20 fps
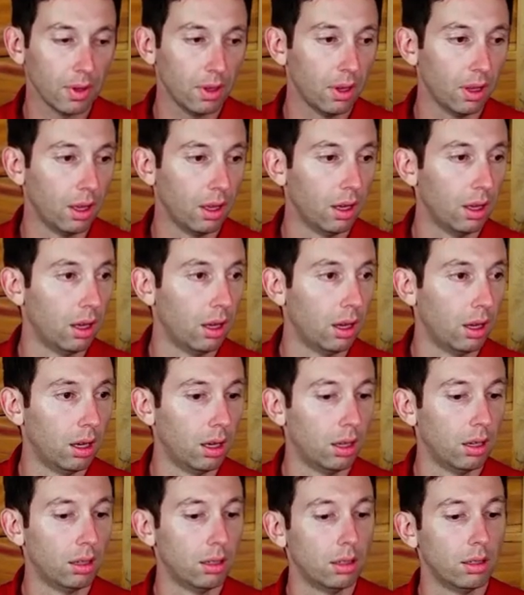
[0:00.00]

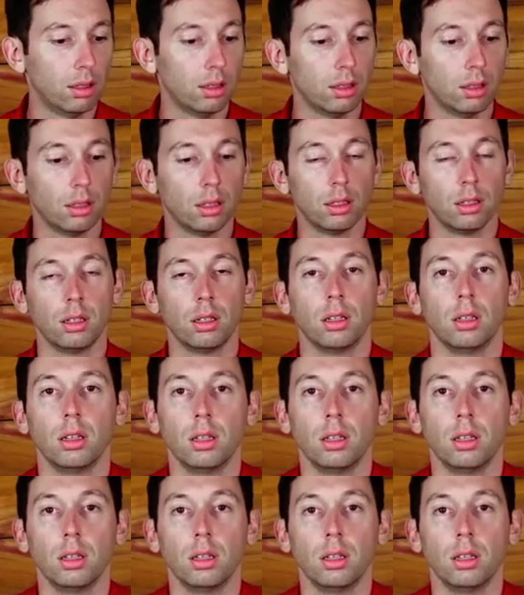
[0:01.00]
No one is speaking in this clip.